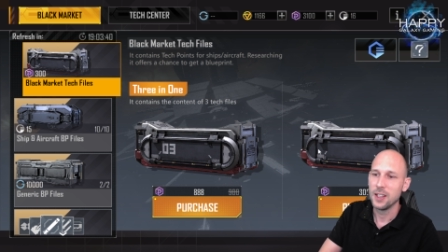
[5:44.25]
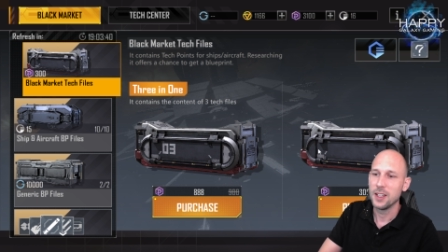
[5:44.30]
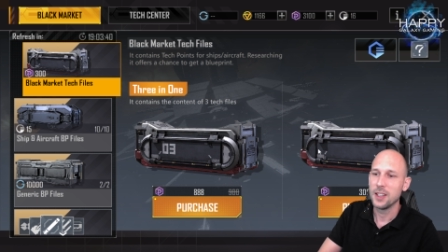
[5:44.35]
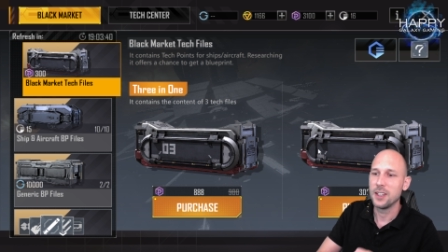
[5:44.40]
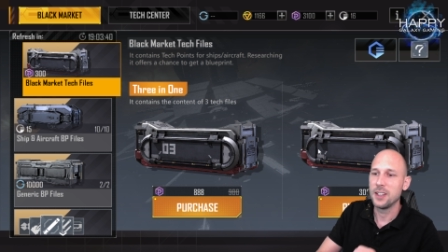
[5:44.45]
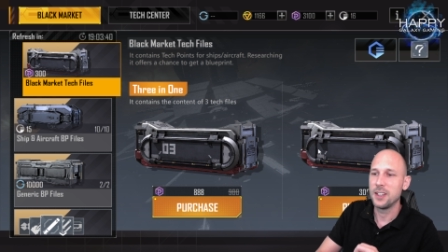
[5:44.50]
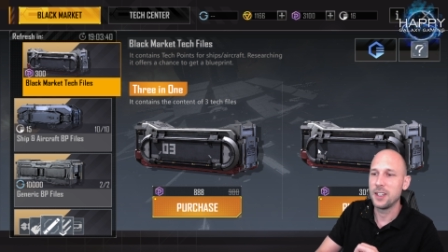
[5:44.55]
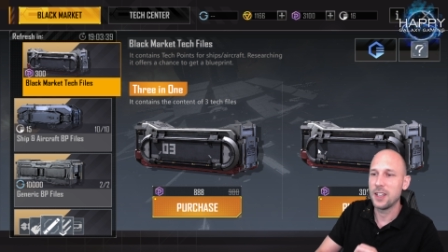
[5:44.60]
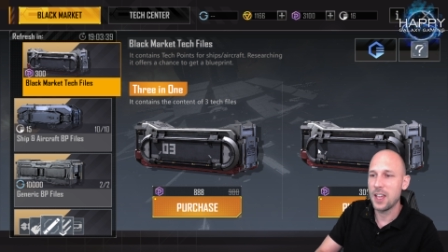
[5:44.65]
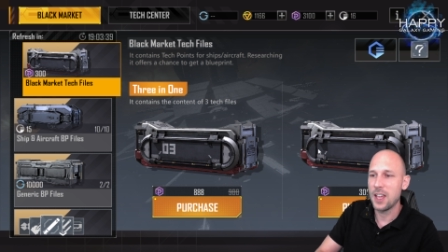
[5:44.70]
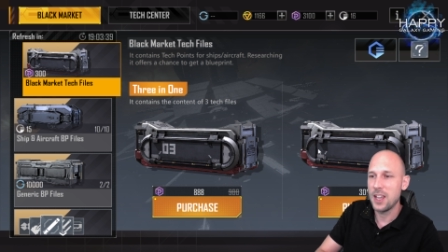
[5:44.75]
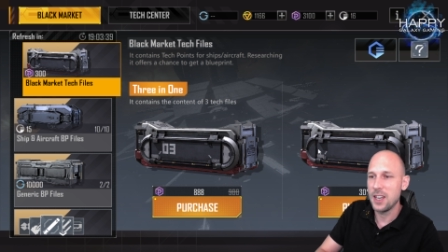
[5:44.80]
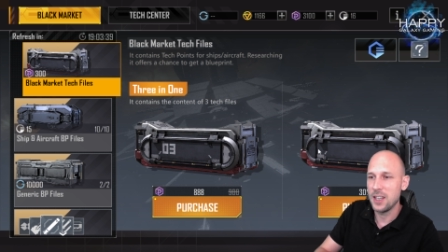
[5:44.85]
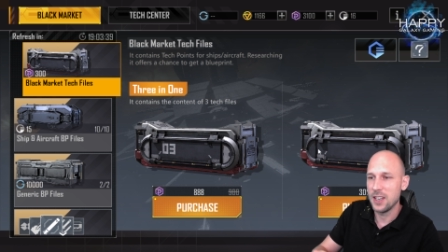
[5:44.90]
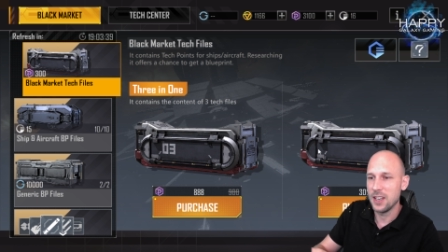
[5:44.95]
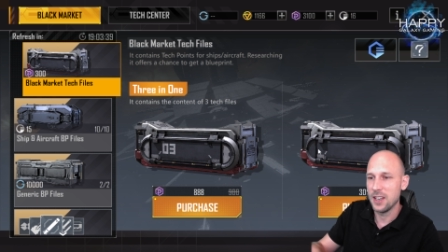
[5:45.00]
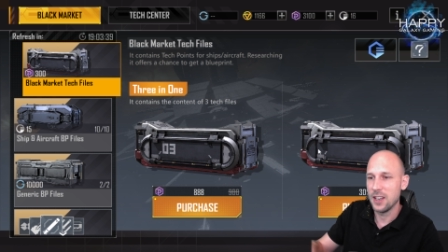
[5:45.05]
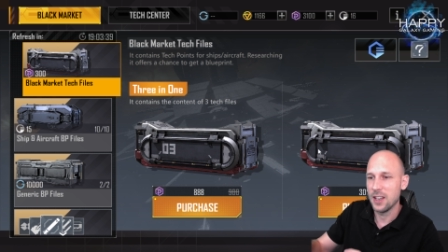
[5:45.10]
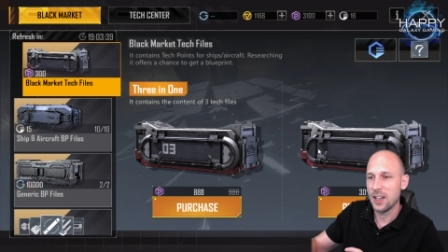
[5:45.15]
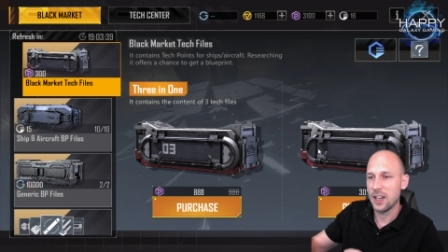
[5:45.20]

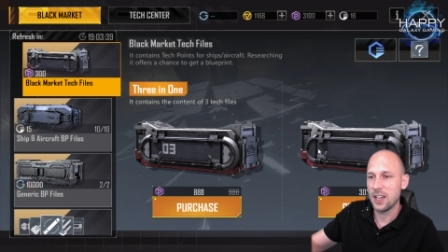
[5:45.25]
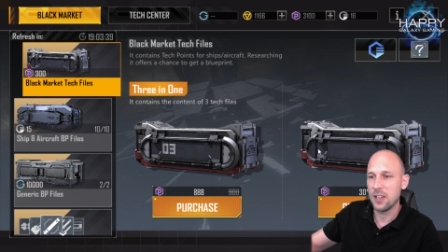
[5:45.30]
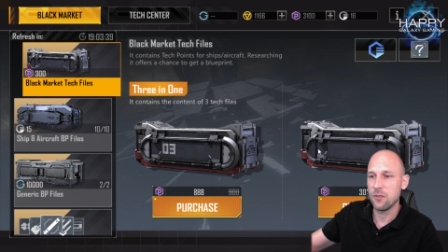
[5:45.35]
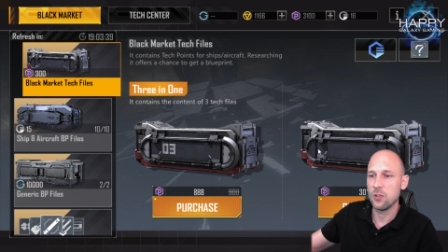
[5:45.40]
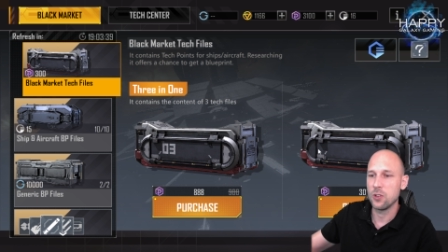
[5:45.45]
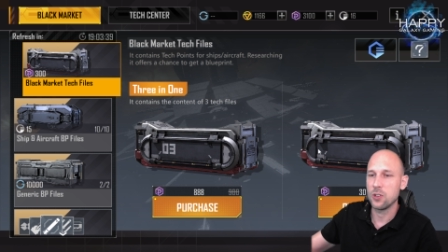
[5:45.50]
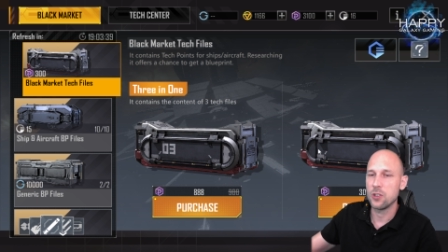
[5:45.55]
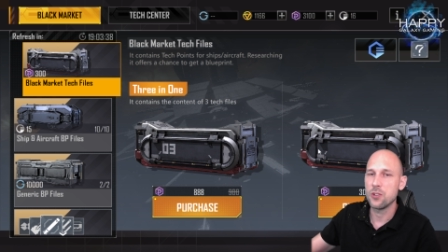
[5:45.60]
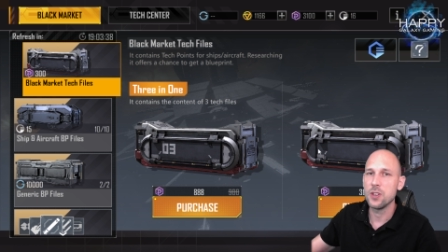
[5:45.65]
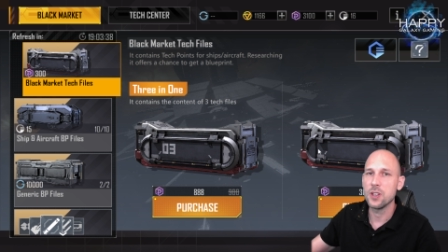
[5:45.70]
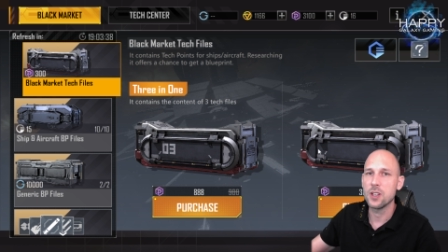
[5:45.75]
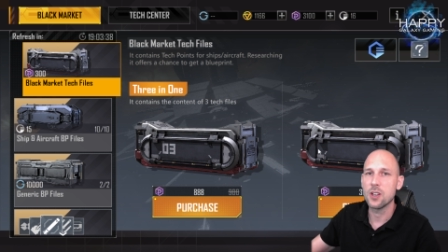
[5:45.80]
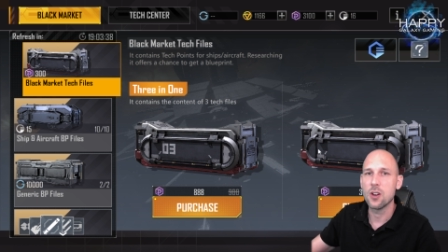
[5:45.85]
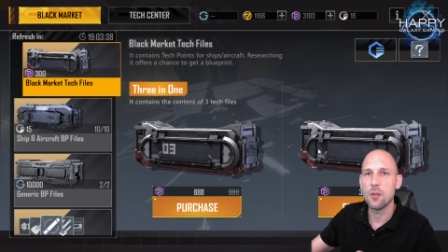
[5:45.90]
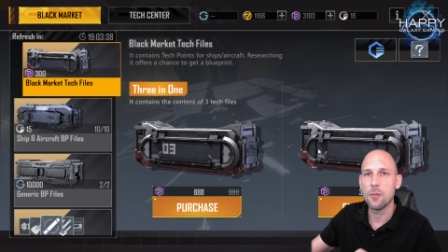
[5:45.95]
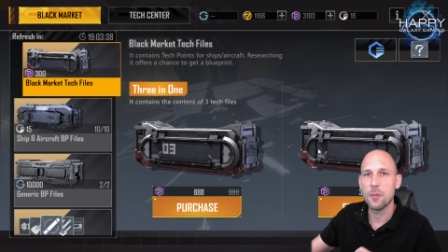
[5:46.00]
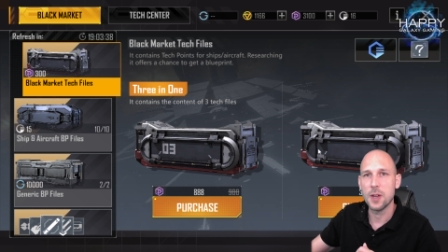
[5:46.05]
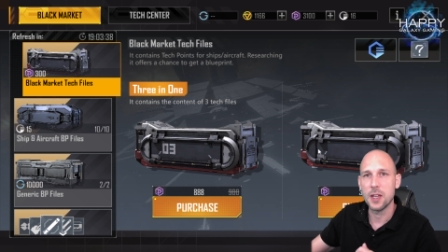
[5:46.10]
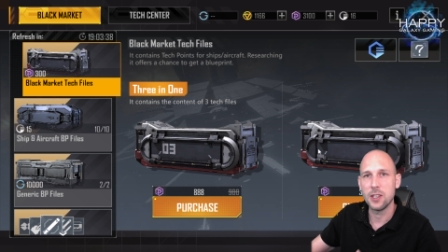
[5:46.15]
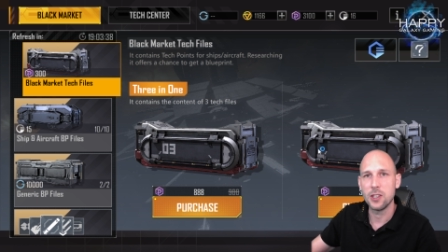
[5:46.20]
then I would
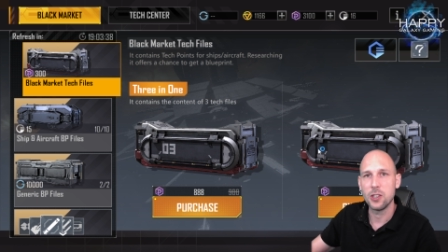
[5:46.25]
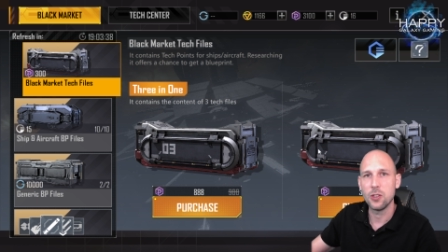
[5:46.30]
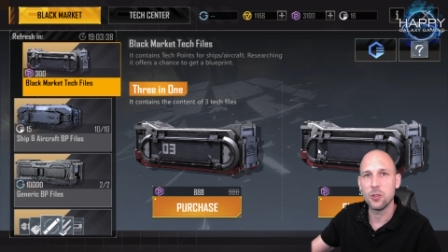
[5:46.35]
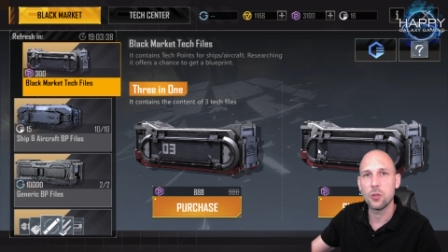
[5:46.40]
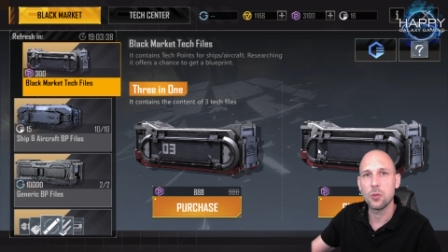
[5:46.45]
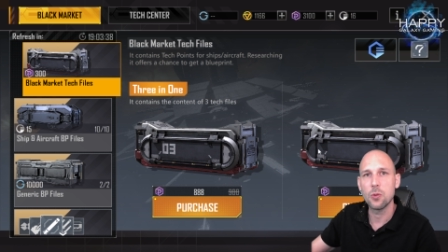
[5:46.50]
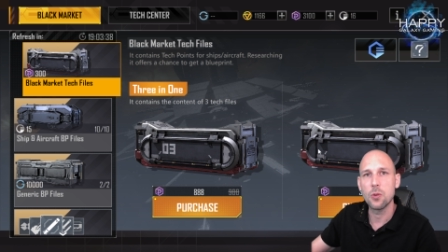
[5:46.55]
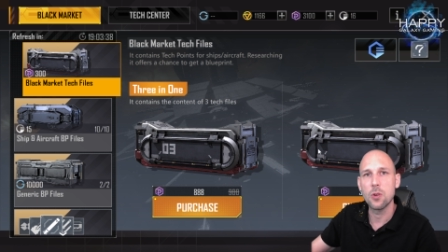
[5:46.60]
recommend you to